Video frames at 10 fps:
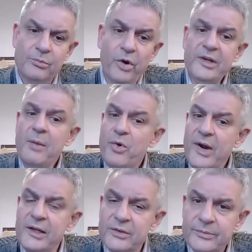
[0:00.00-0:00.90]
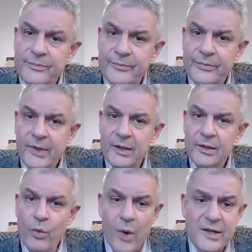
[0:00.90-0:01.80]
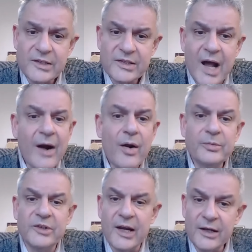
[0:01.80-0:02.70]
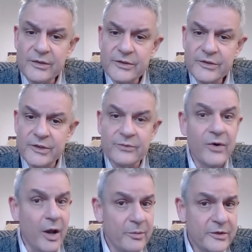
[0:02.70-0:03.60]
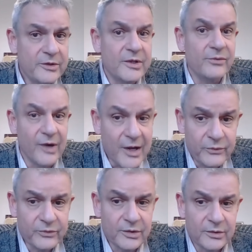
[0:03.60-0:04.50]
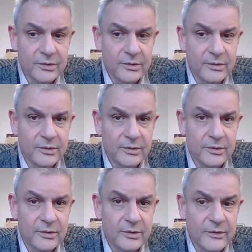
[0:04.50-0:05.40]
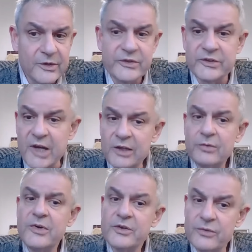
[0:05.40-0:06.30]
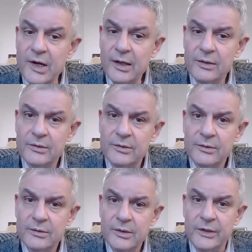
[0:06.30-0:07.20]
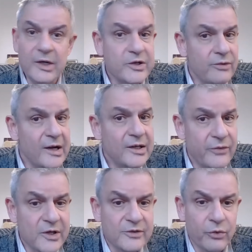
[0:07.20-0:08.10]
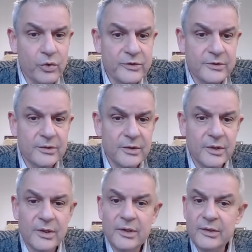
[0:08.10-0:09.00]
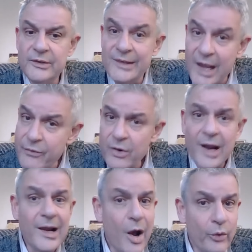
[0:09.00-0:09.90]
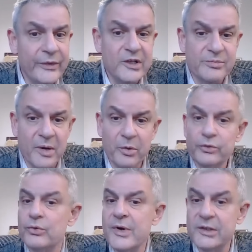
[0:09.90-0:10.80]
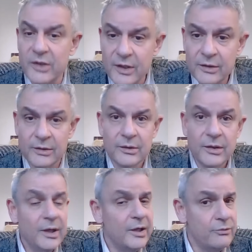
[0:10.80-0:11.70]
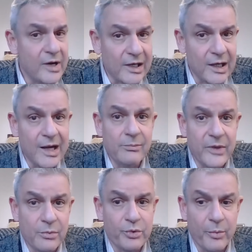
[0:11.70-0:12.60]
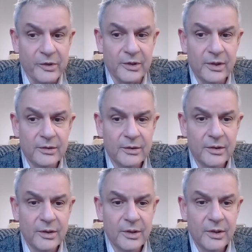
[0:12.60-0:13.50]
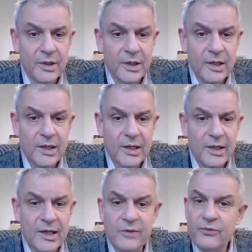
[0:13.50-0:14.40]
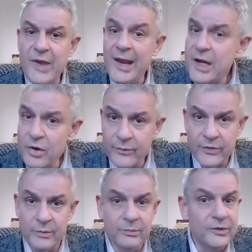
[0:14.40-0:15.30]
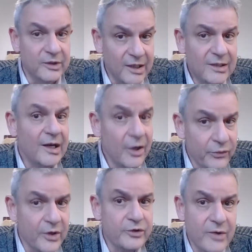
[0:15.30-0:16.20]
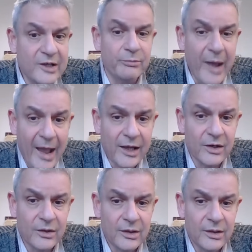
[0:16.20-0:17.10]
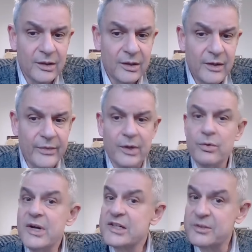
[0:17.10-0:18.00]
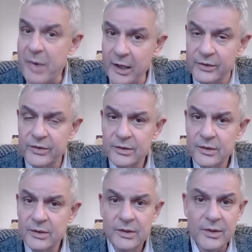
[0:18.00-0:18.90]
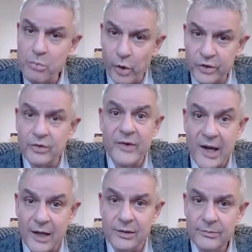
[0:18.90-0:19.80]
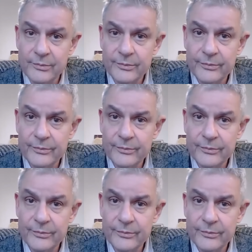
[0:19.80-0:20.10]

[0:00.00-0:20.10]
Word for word: Point number eight. Once Arab tenants and farmers have left, the state of Israel and the Israeli Defense Force never allowed these people to return and reclaim their property. If any of them did infiltrate back, they were expelled at the point of a gun.